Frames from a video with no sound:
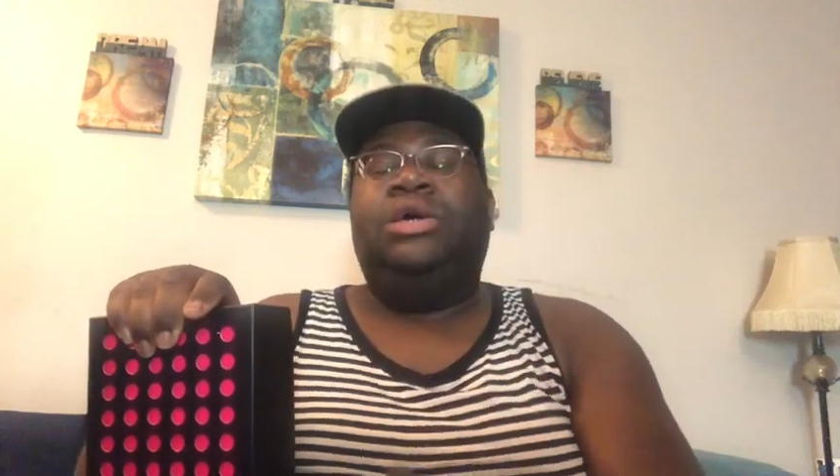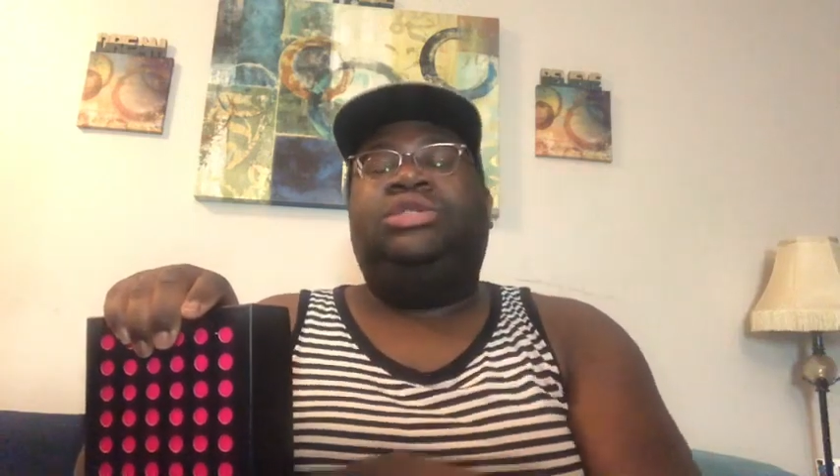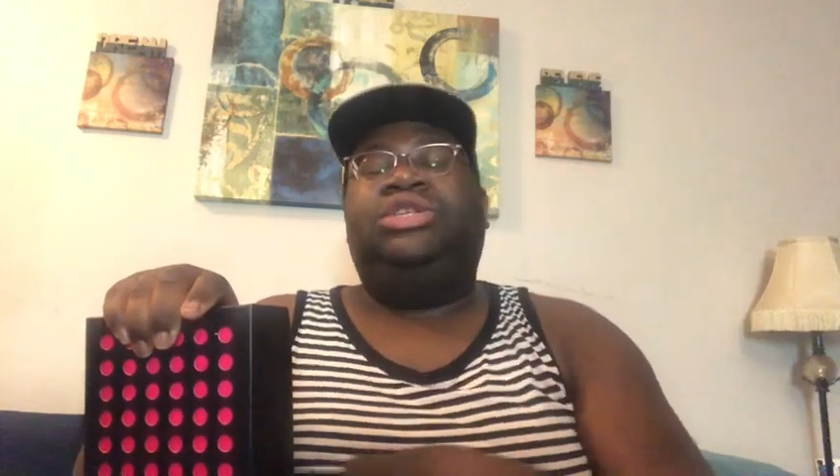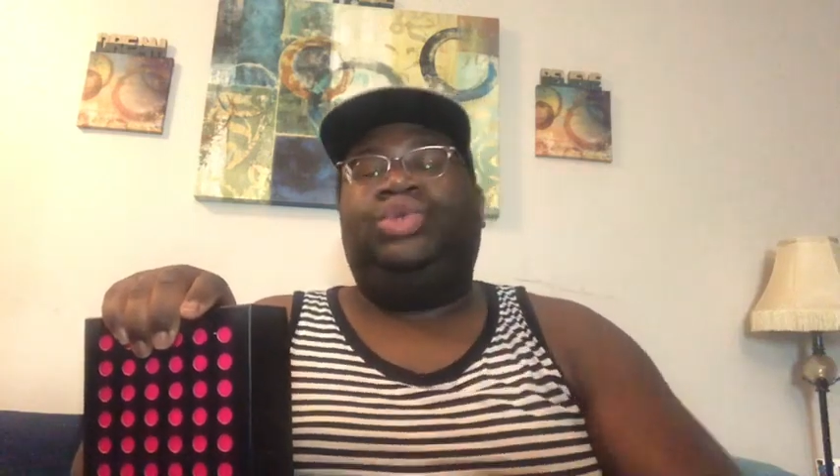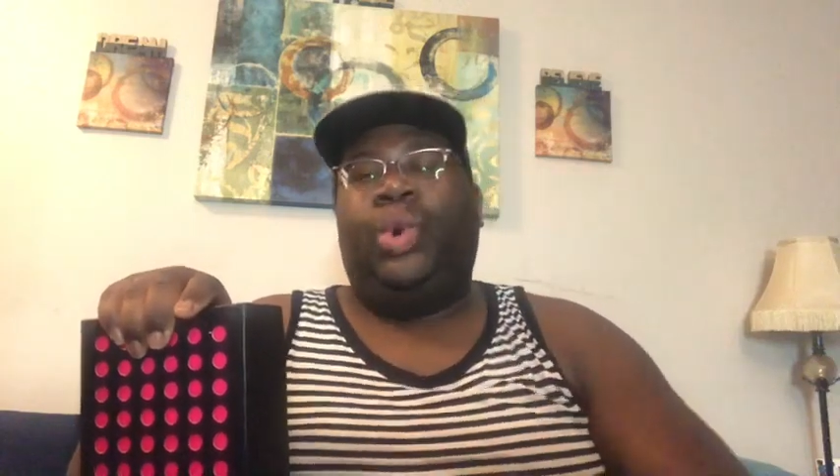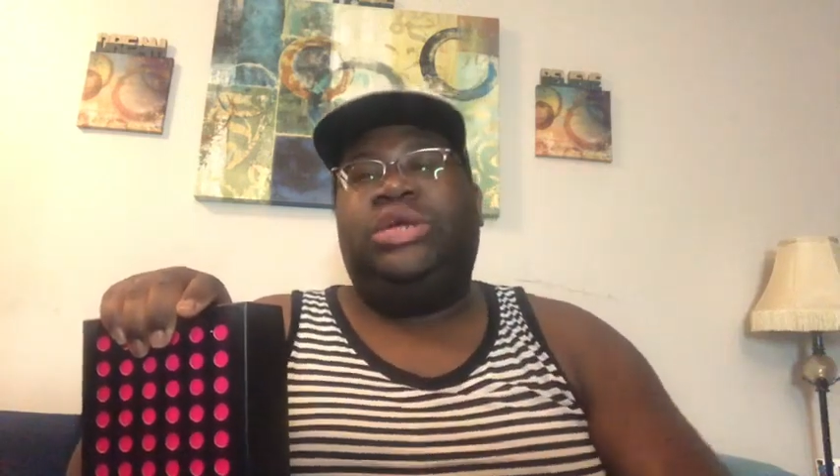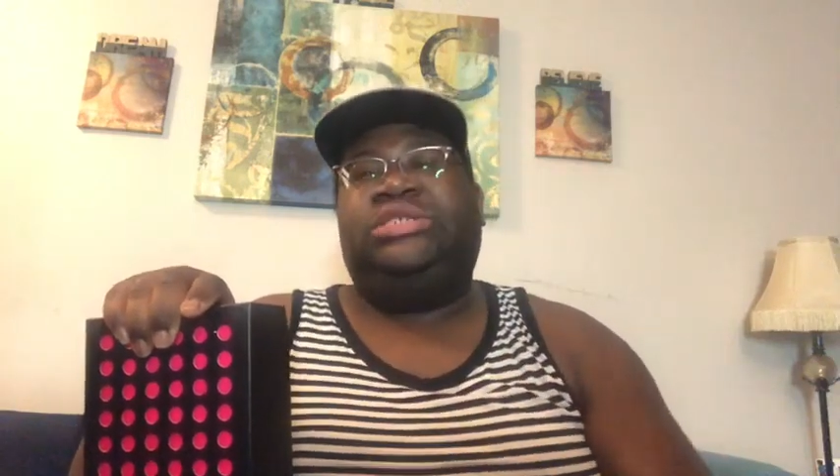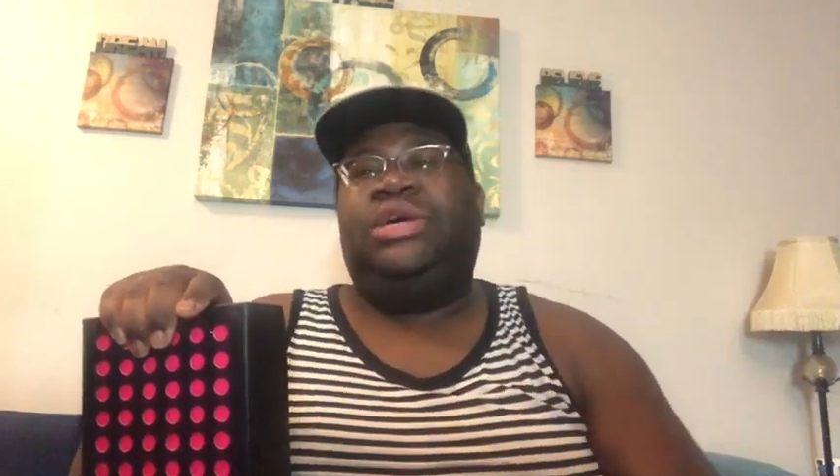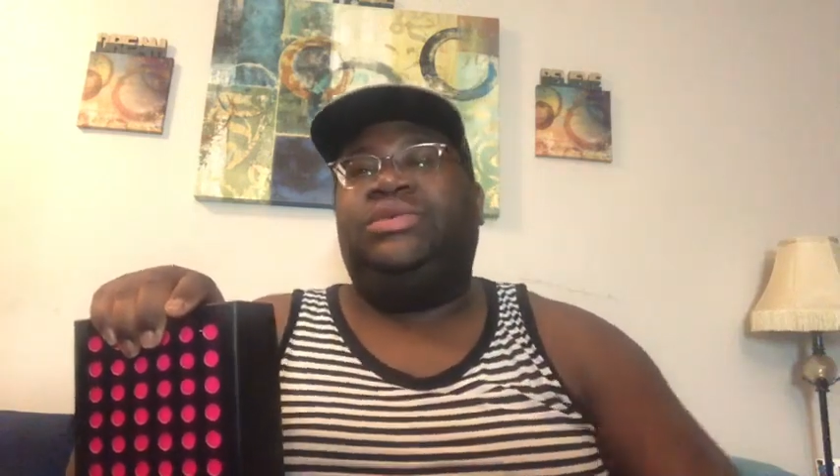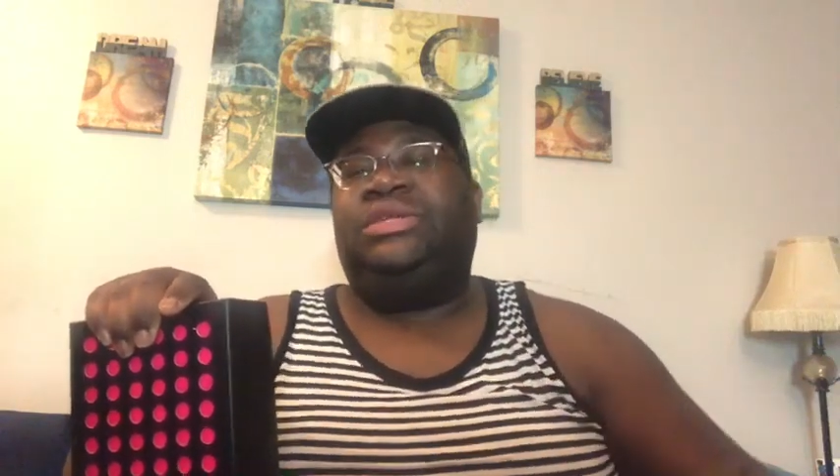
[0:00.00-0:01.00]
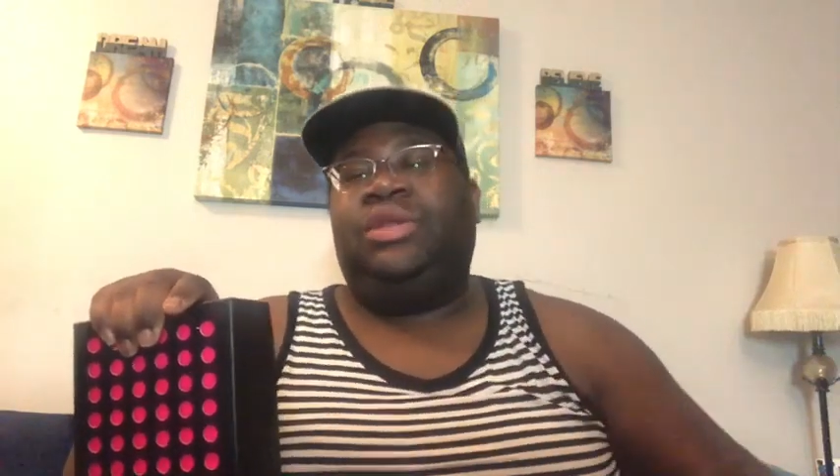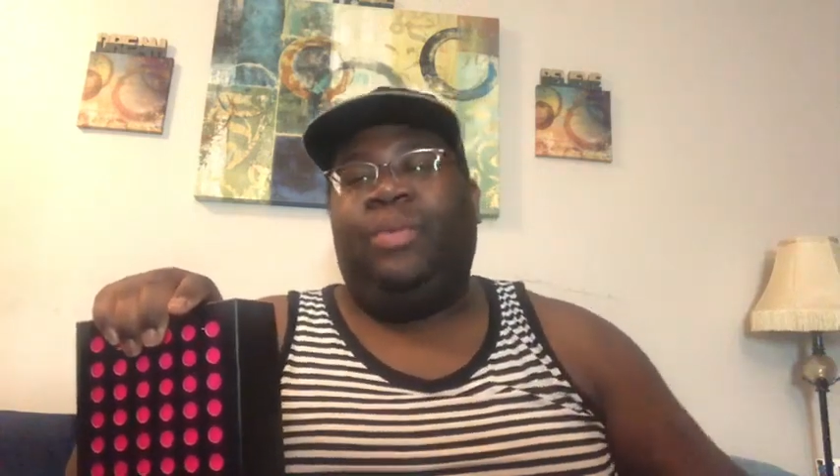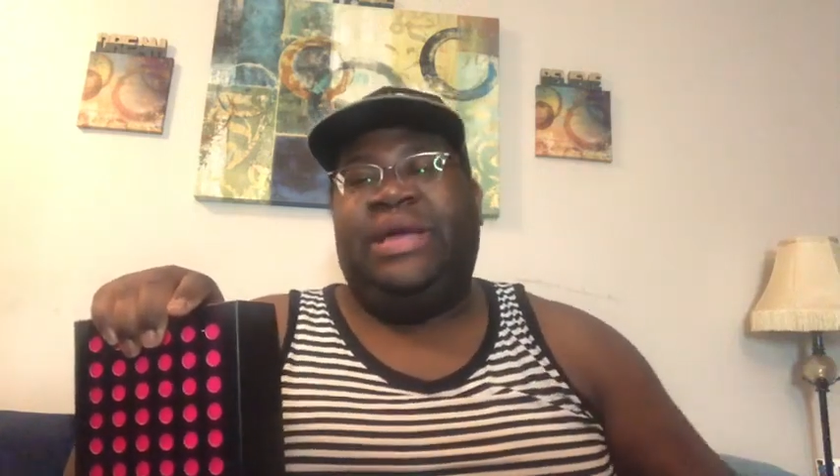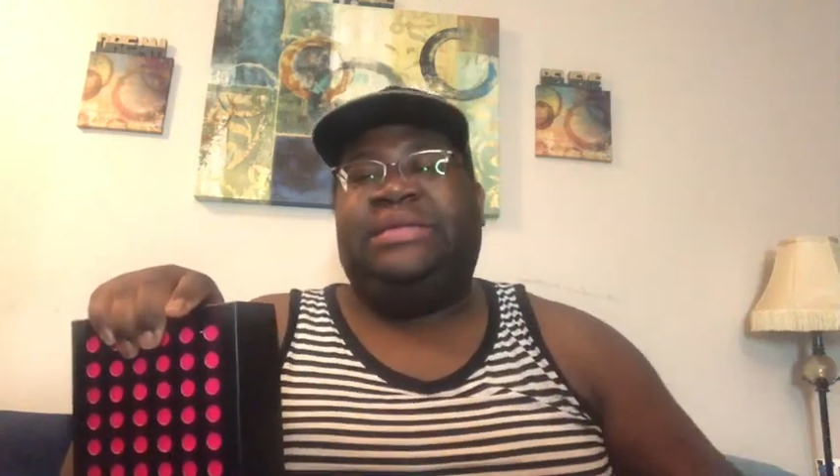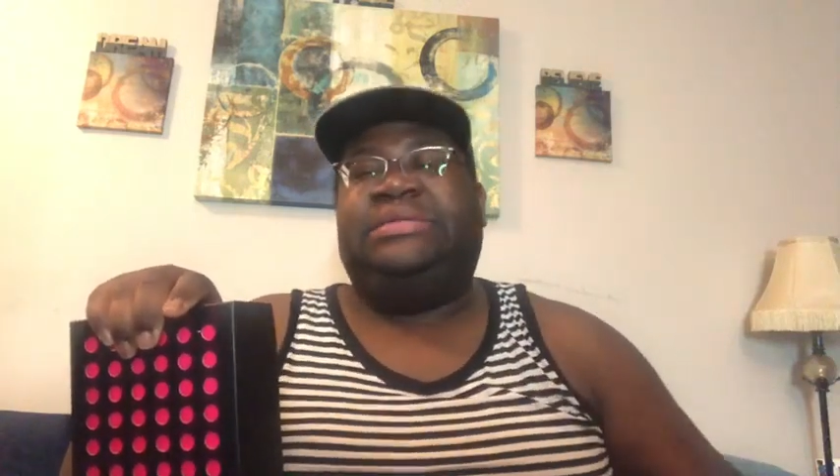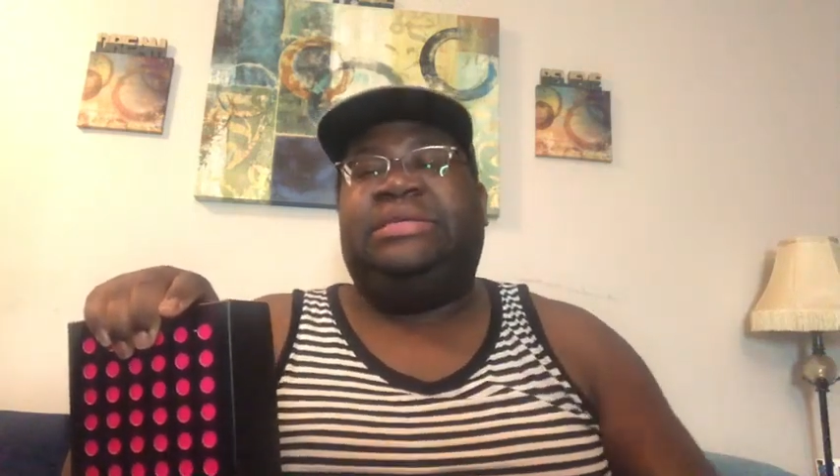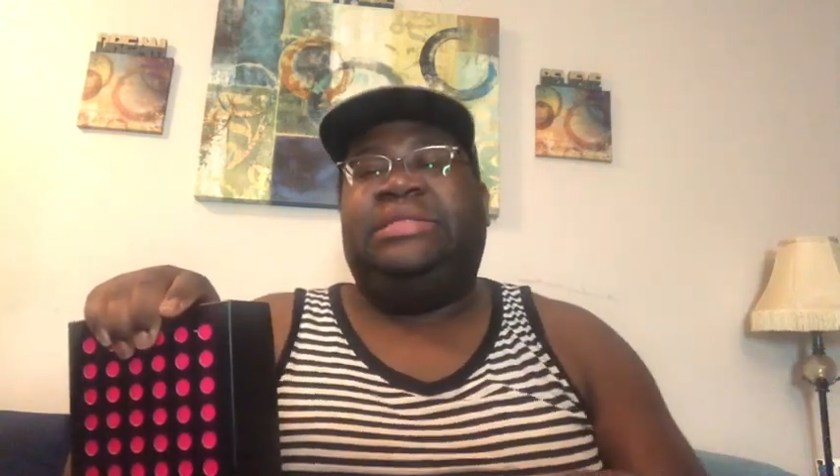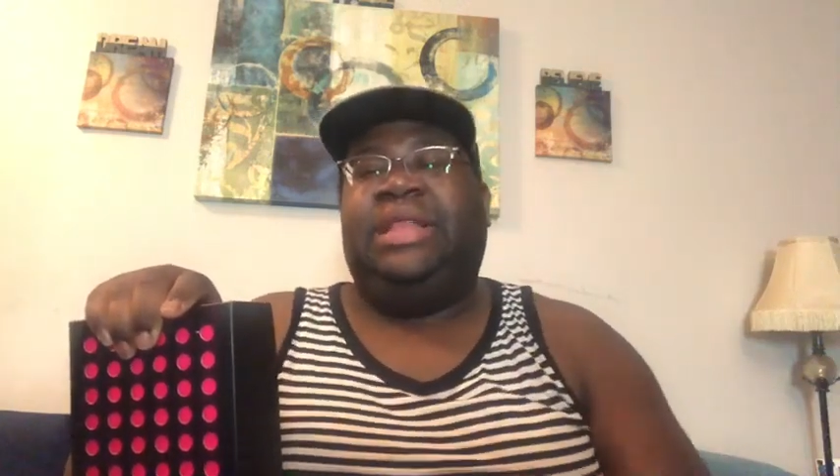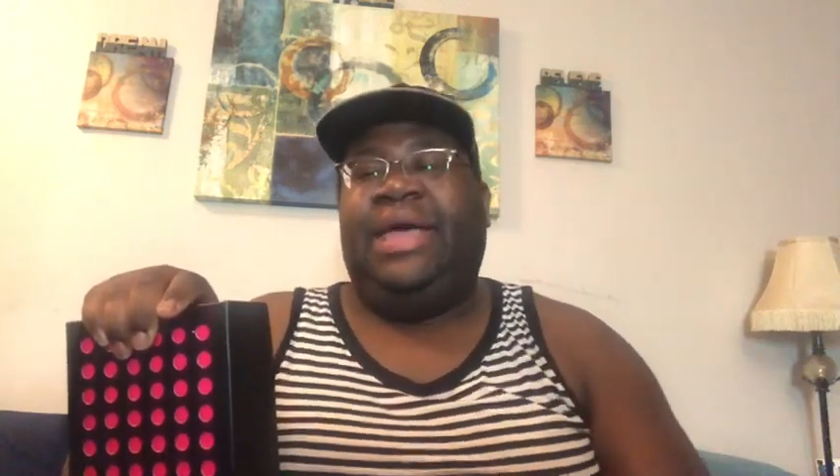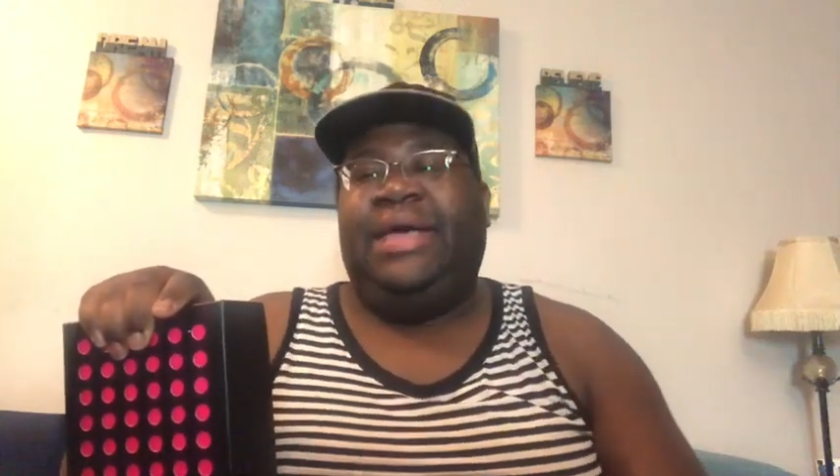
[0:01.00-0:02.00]
the torsos and the waist and
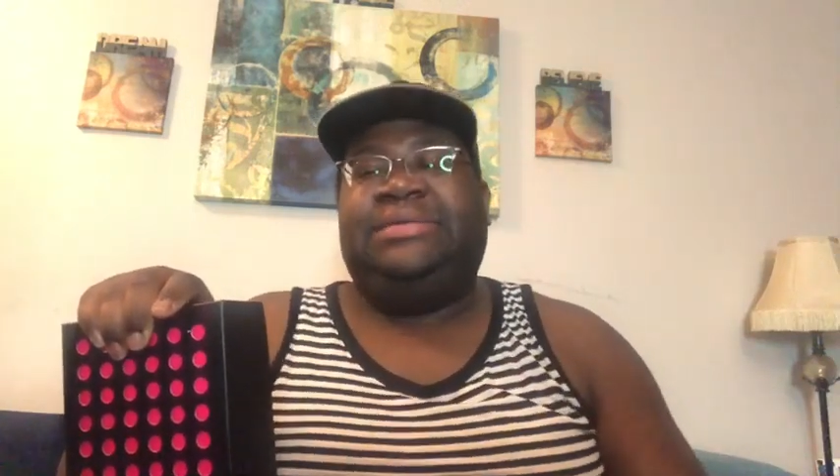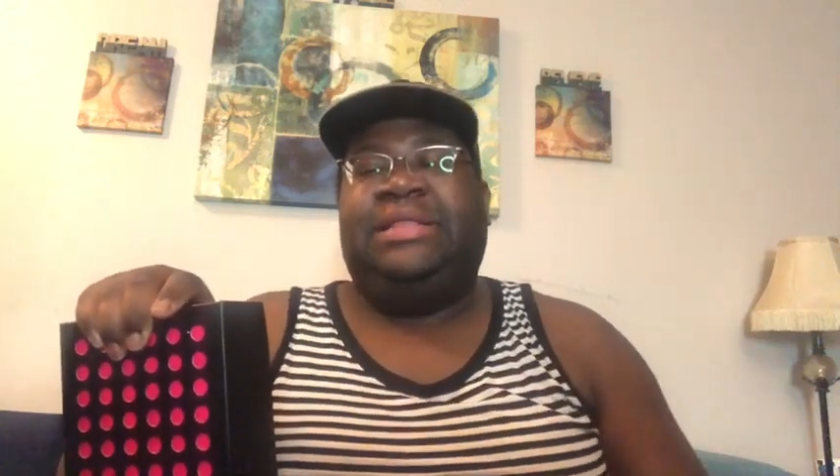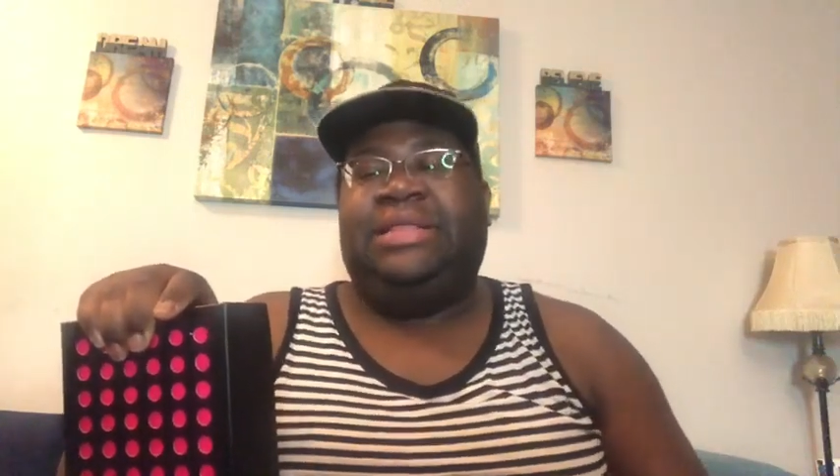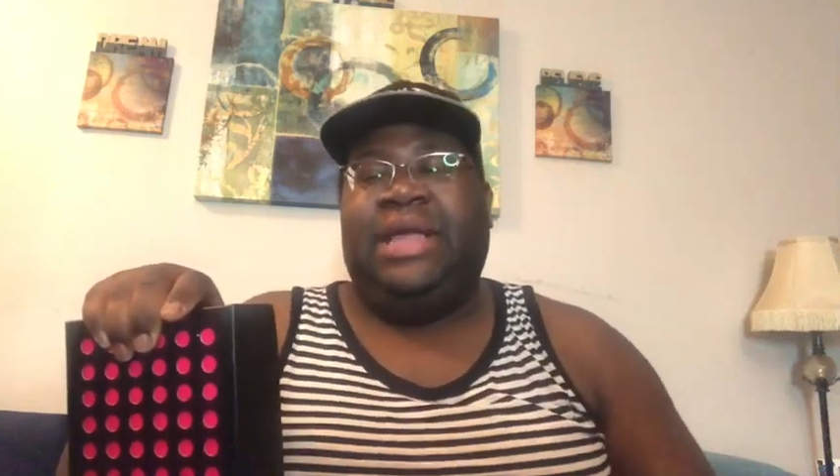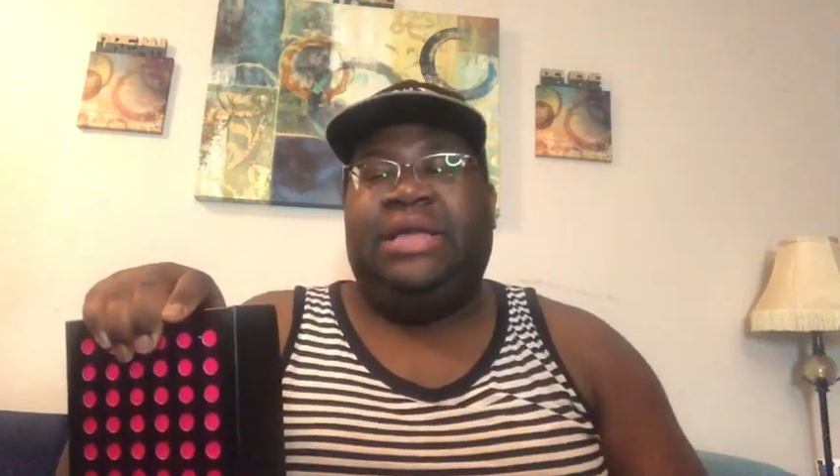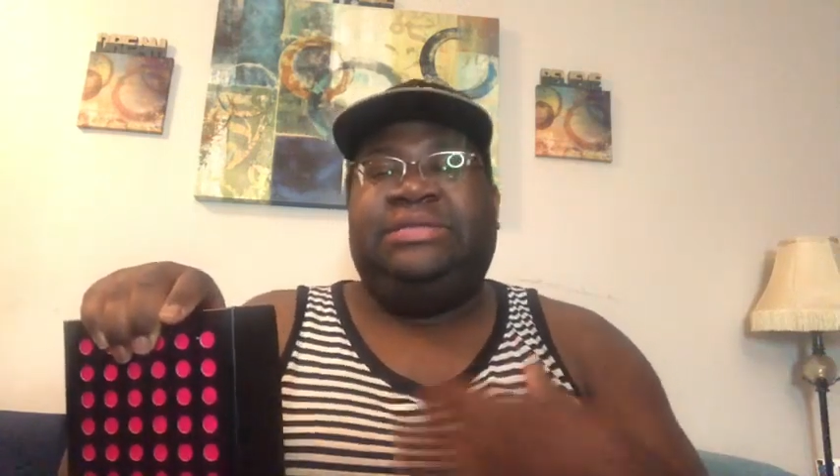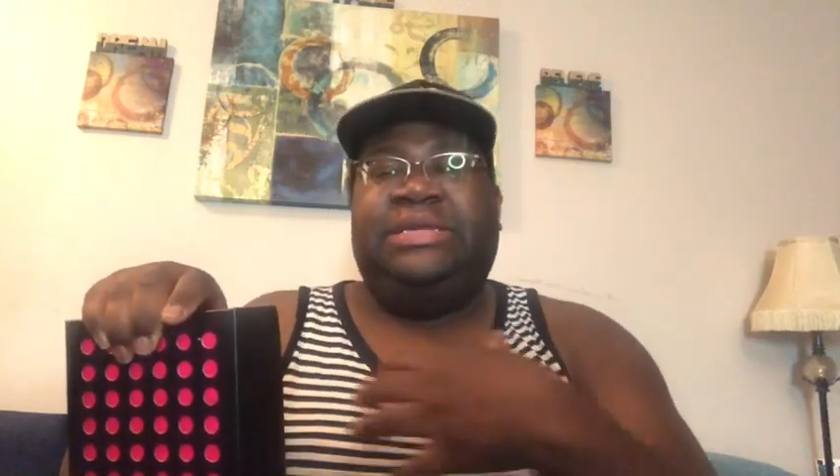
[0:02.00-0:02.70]
the legs and things.